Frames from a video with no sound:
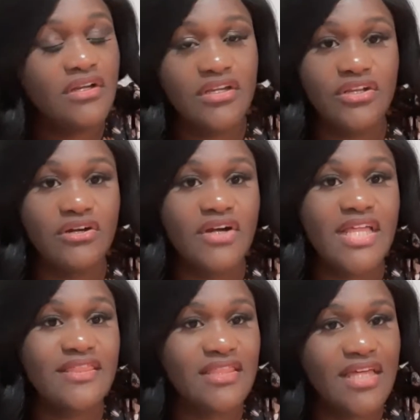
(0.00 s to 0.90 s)

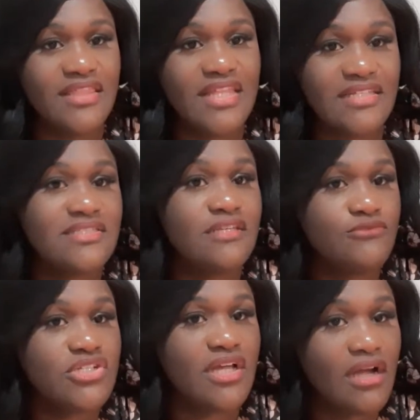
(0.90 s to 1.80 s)
and that
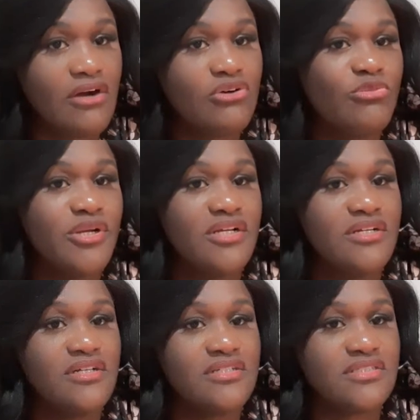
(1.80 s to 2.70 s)
seemed to help.
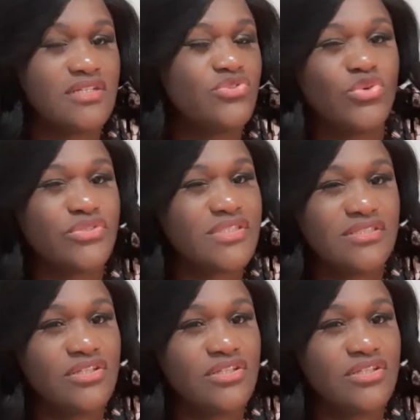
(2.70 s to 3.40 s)
And so those,